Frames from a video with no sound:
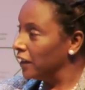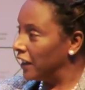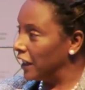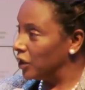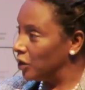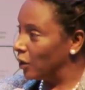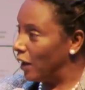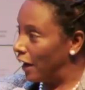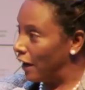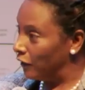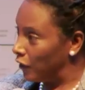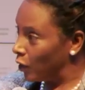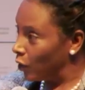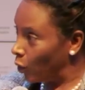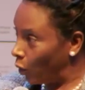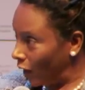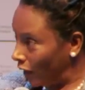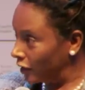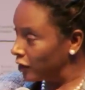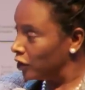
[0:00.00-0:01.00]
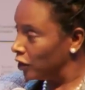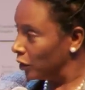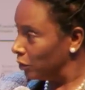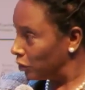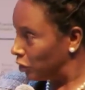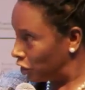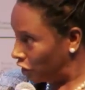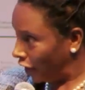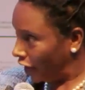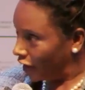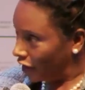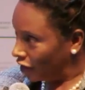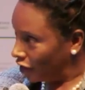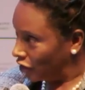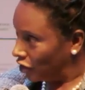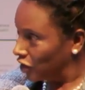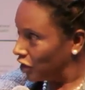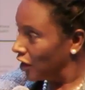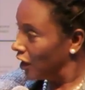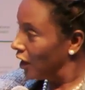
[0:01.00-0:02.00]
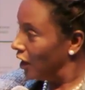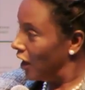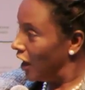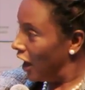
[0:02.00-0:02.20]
that you have a quantum change